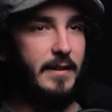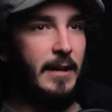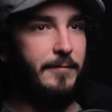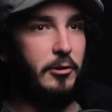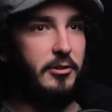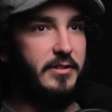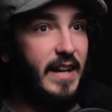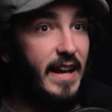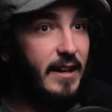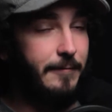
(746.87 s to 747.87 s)
if you're
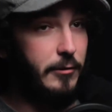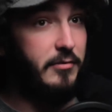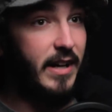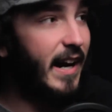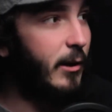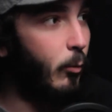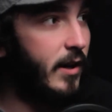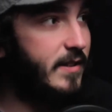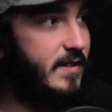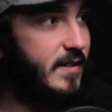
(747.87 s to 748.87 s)
dead, if you die
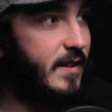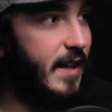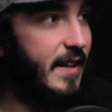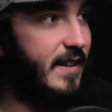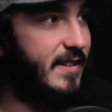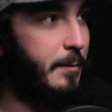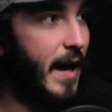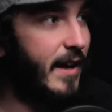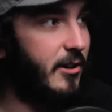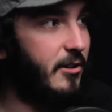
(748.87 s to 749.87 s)
once, it doesn't
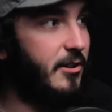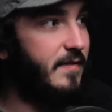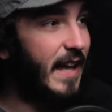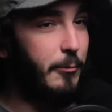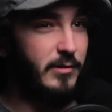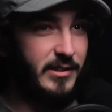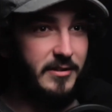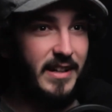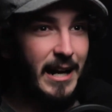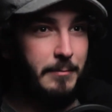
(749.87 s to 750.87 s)
matter. That was your
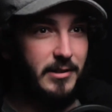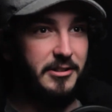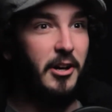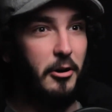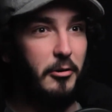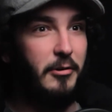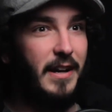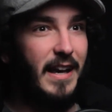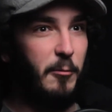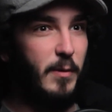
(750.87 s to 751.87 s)
time to go,
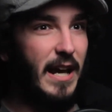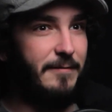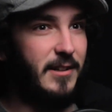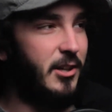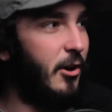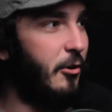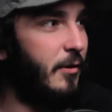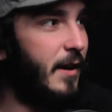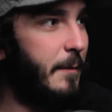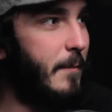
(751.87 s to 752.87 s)
and we have to
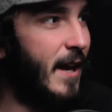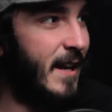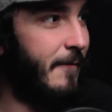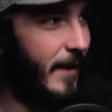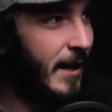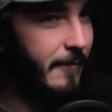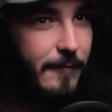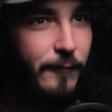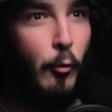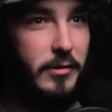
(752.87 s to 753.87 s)
go and
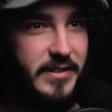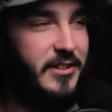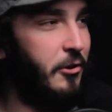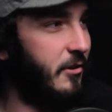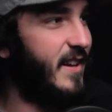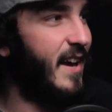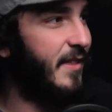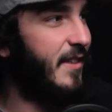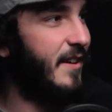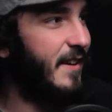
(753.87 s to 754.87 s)
enforce your
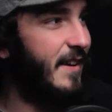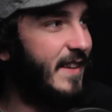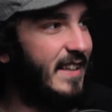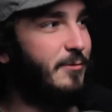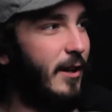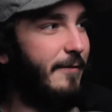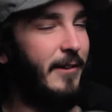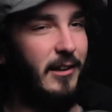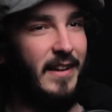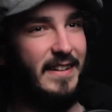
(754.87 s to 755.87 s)
death. That's what it
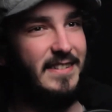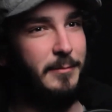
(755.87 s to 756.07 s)
felt like to